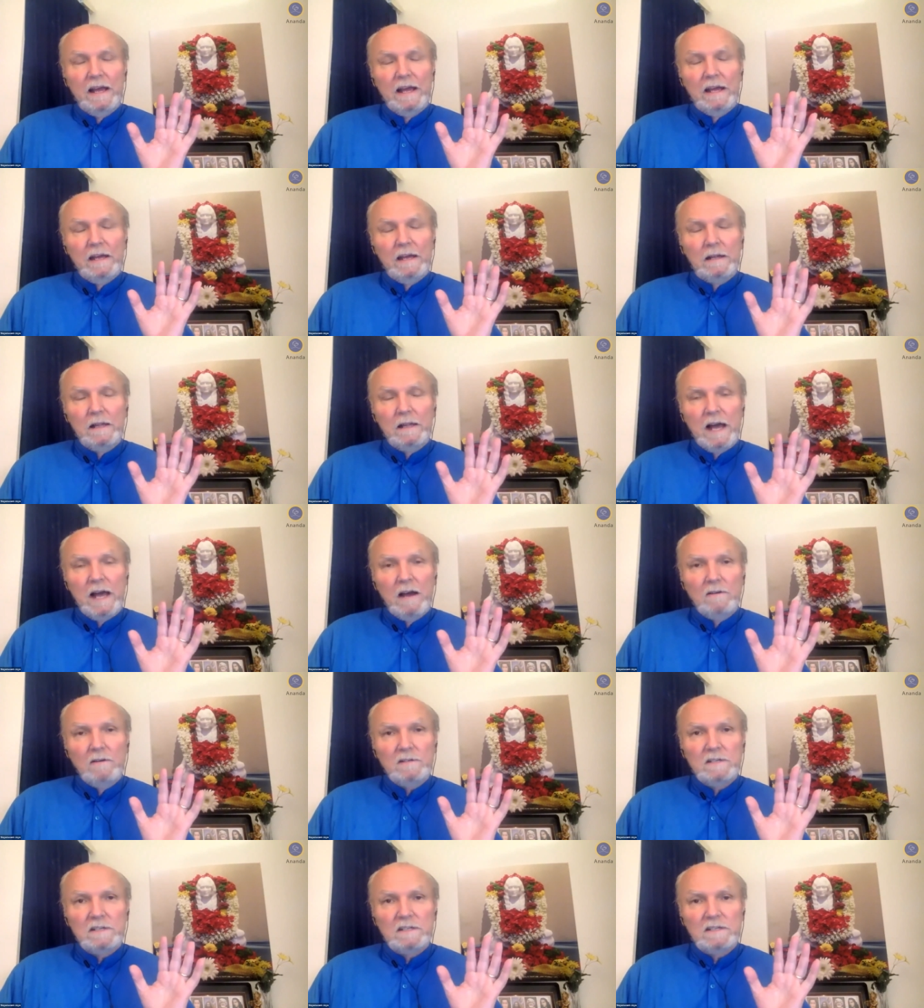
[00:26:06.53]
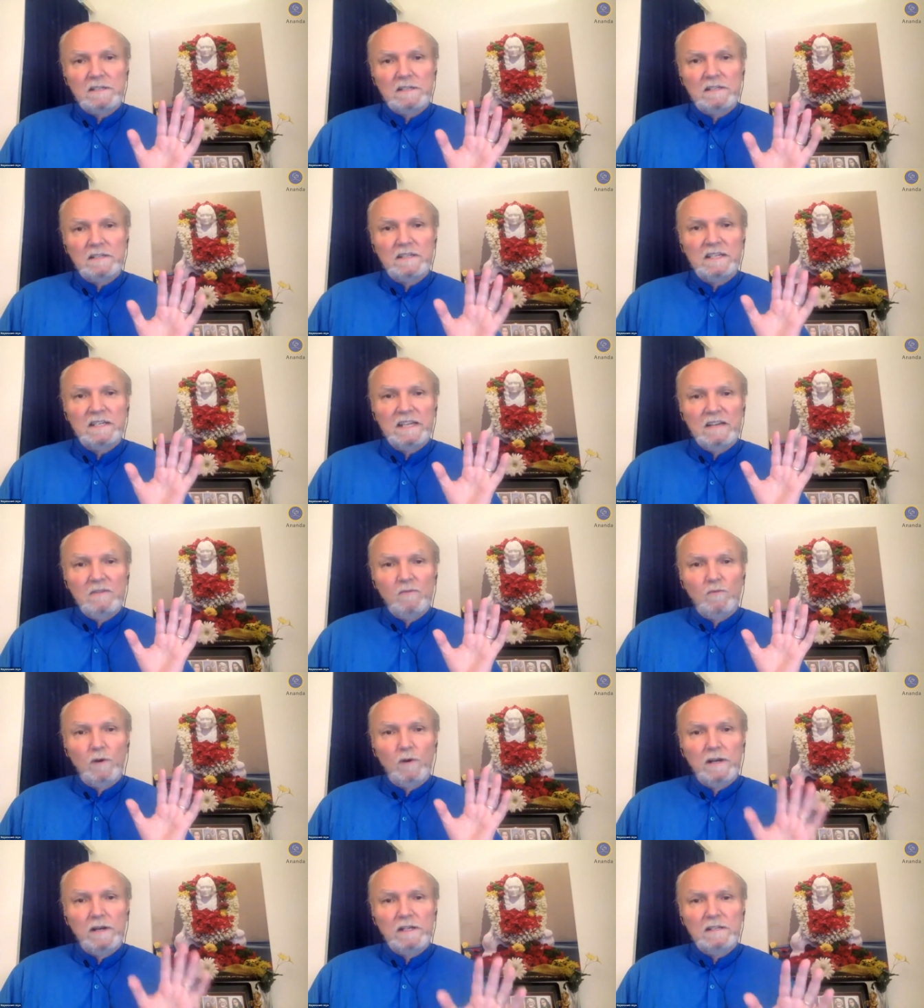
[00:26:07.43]
it allows us to see
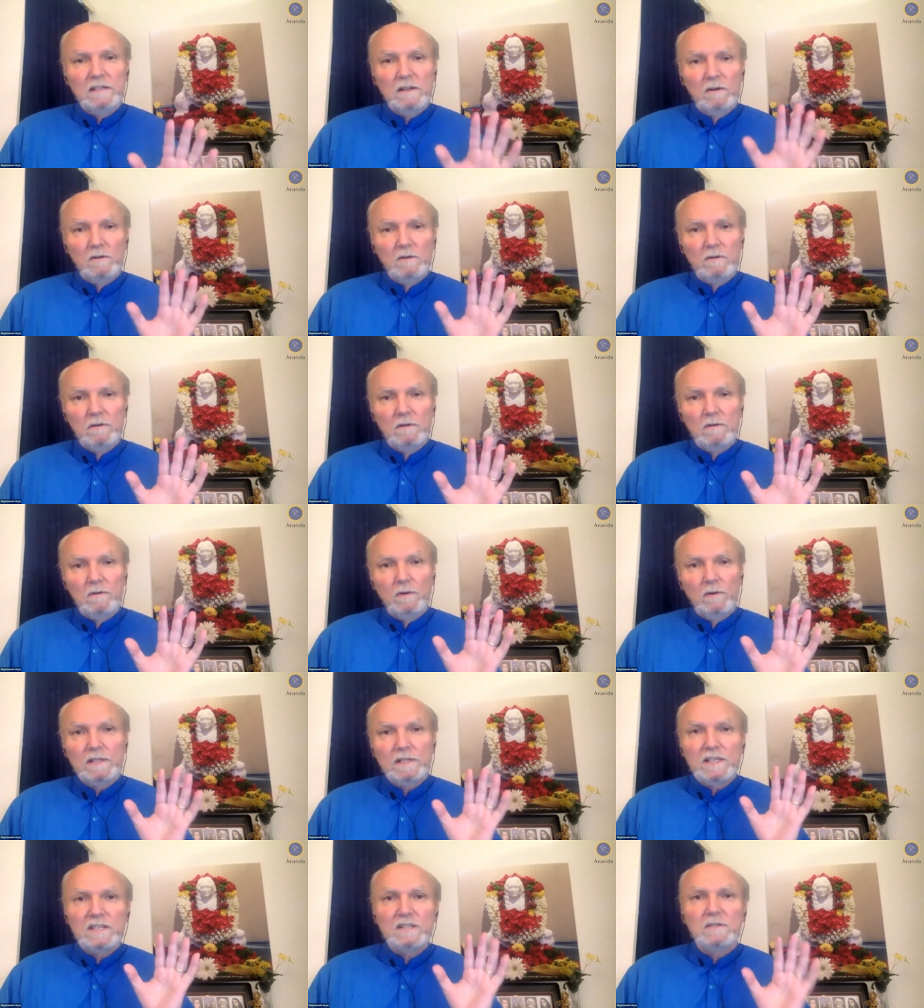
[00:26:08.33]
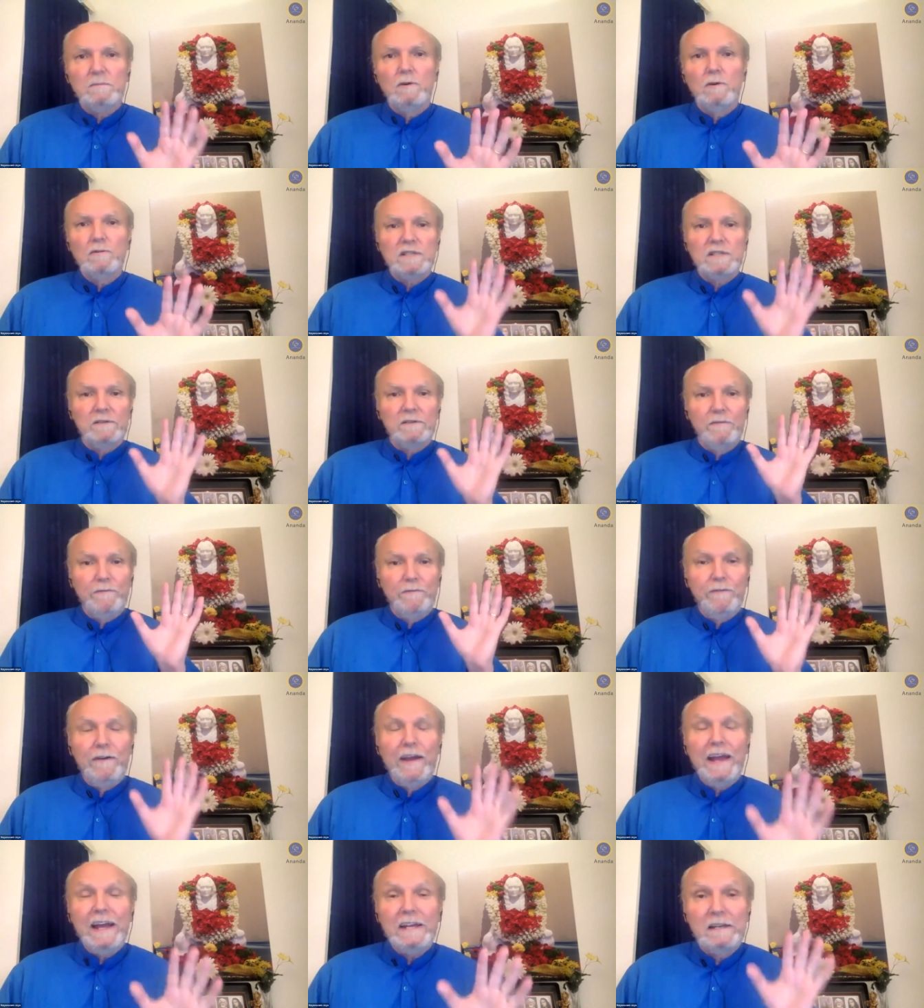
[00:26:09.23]
what's the most
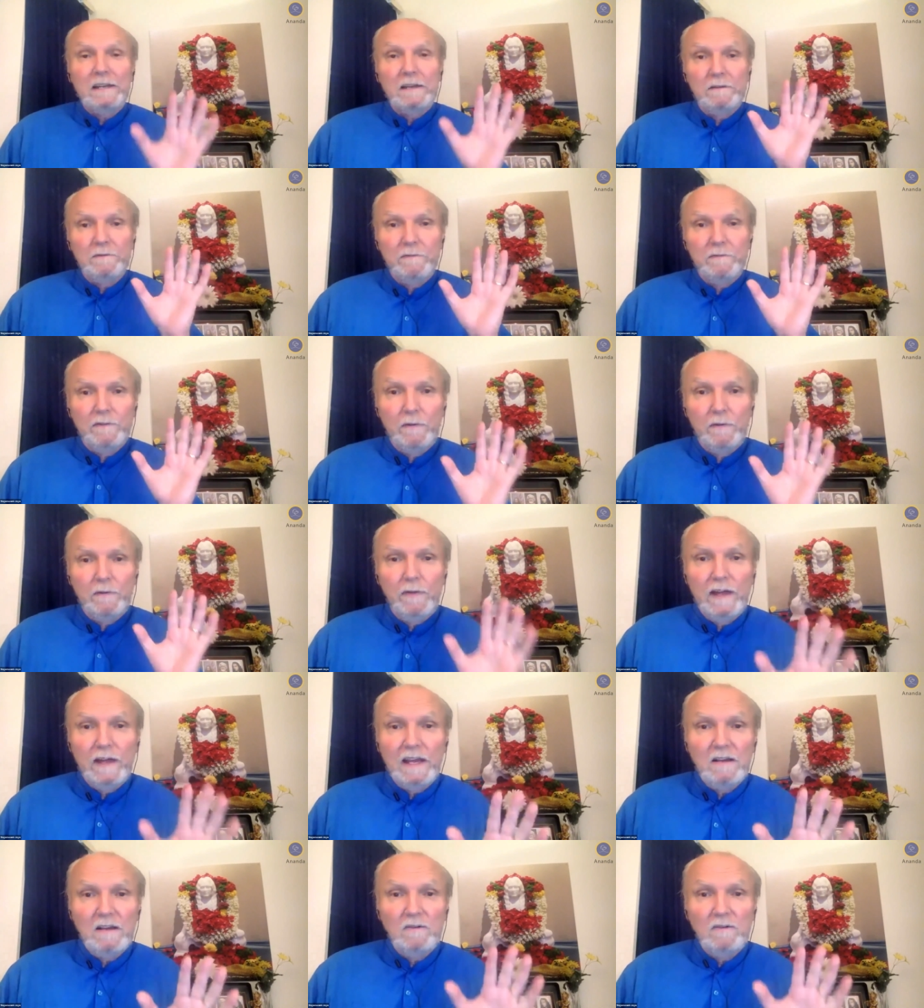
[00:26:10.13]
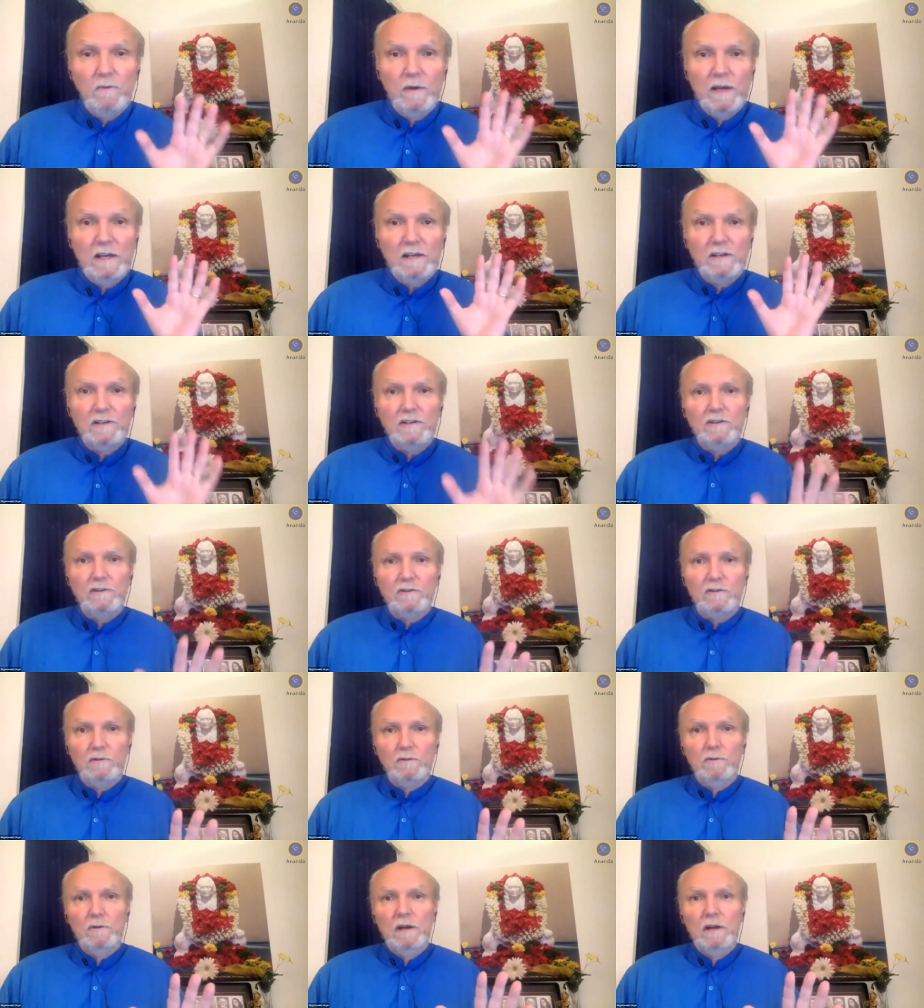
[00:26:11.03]
effective thing we could
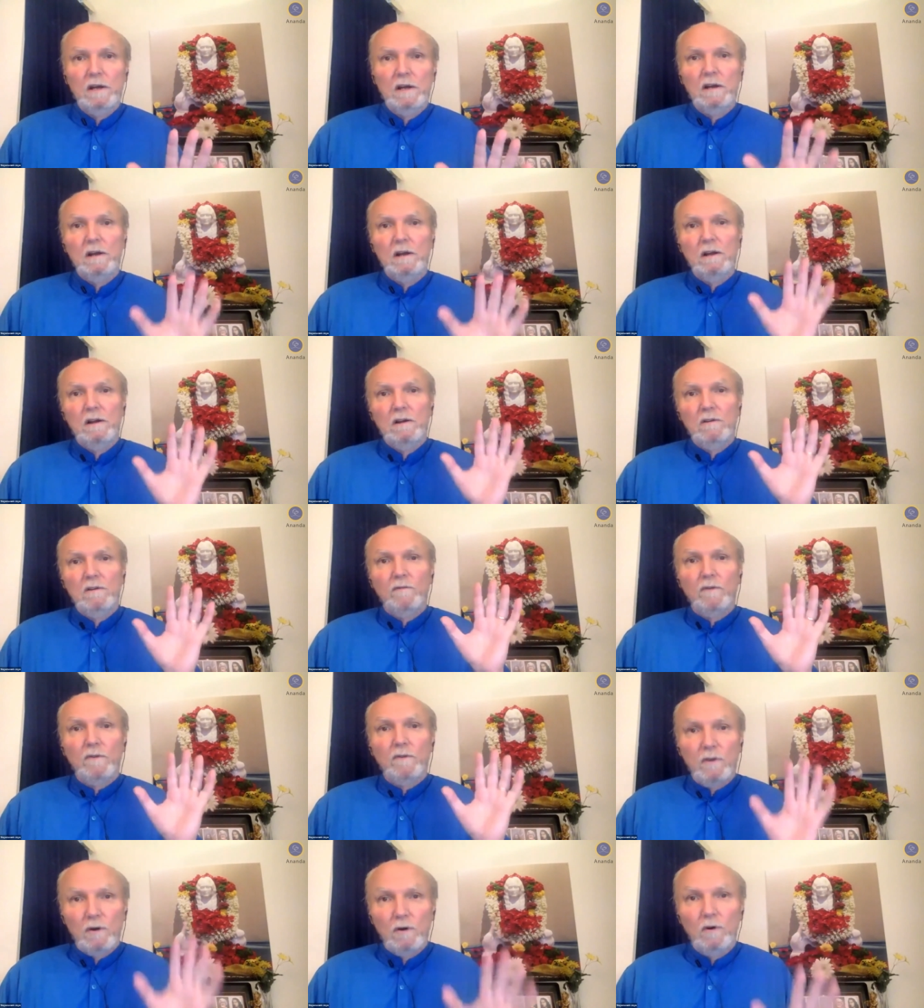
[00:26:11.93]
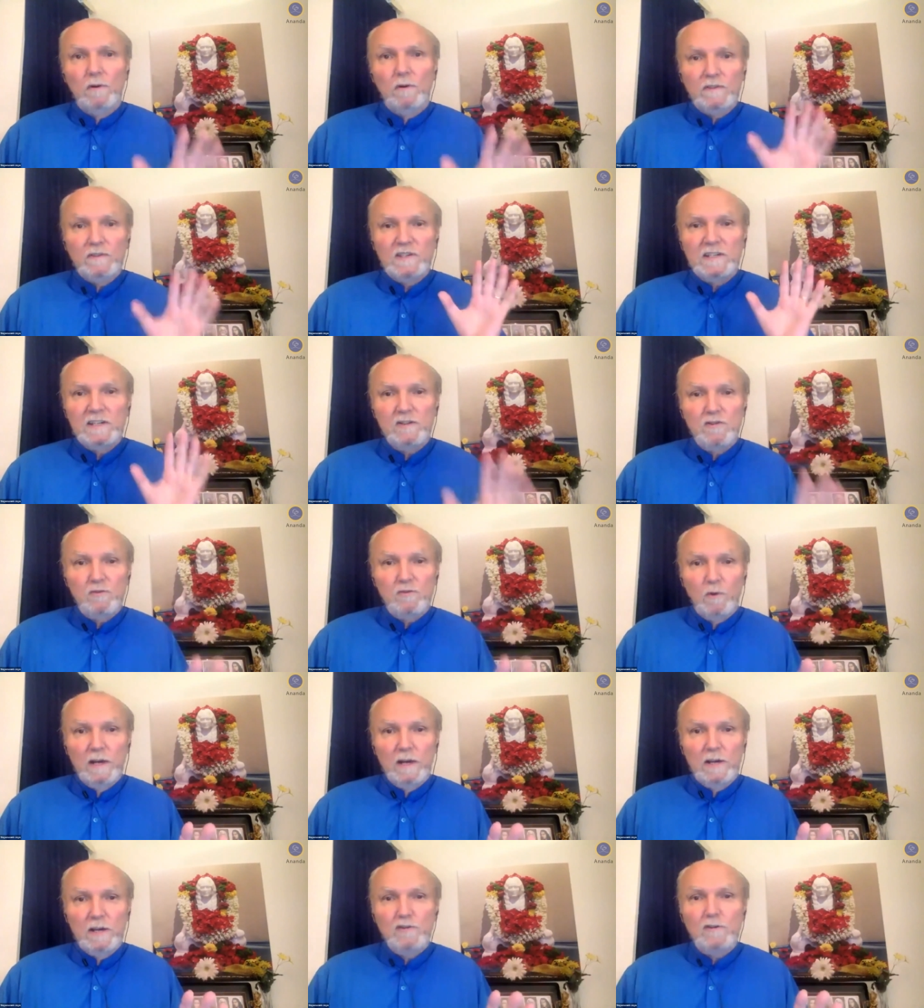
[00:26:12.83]
do for the whole
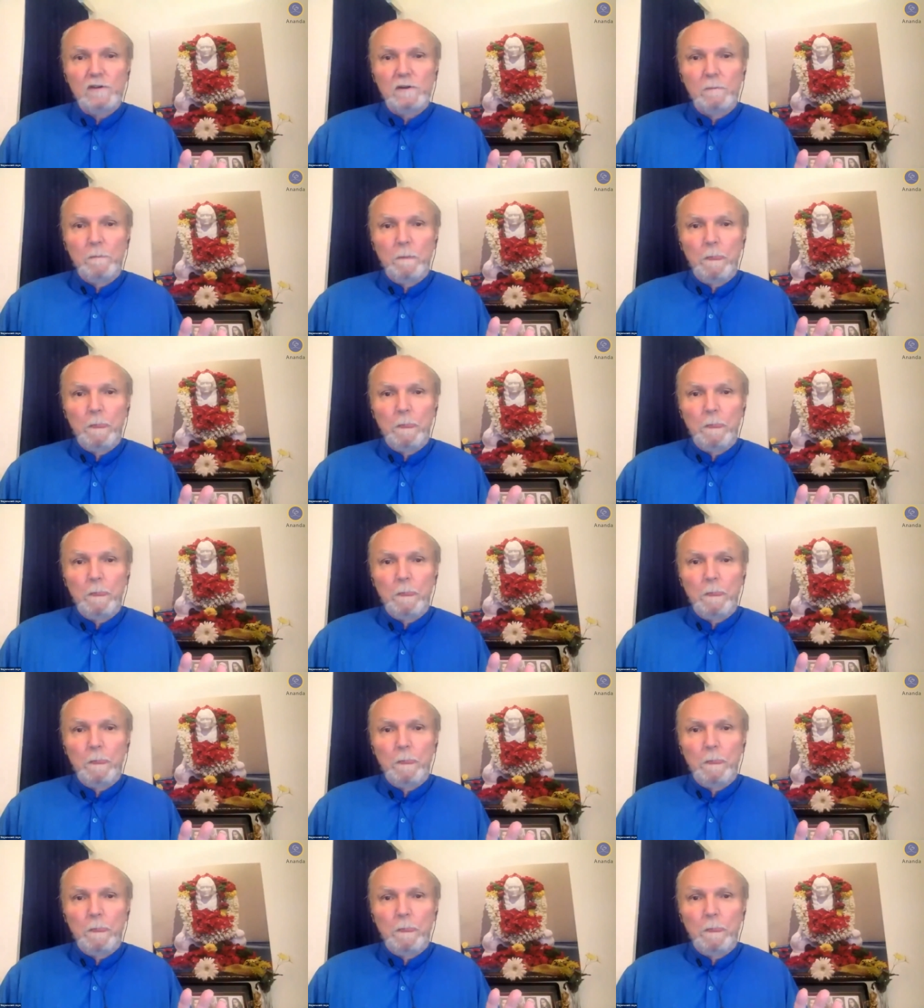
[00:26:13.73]
situation.